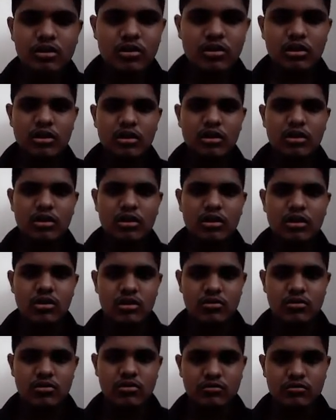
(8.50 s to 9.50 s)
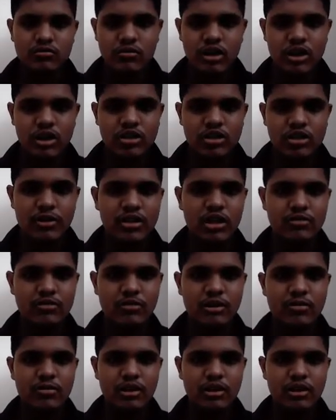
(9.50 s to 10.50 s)
uh, explain the
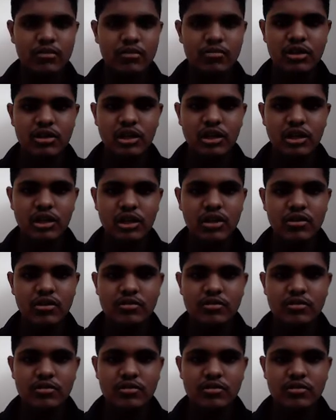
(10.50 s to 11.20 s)
experiment number 3